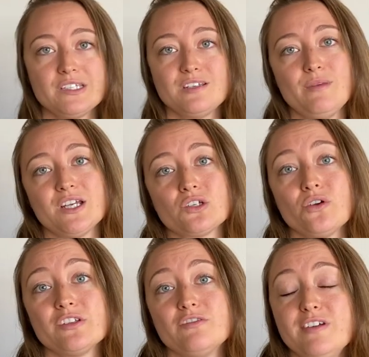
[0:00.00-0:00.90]
to make sure
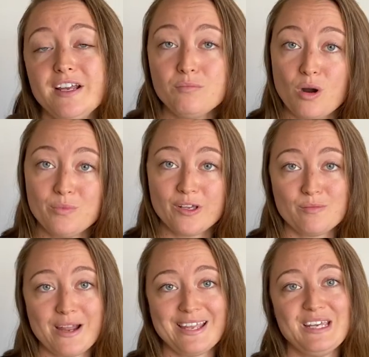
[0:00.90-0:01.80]
it's fitting properly on
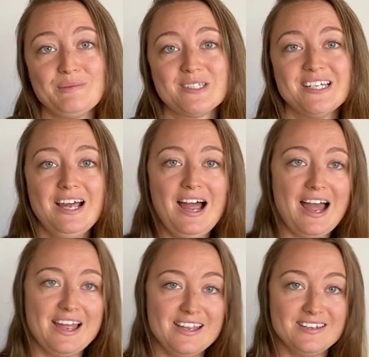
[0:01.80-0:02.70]
my hips,
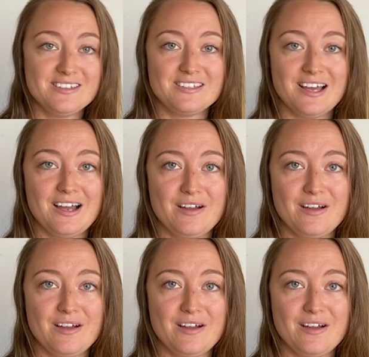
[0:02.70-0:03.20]
and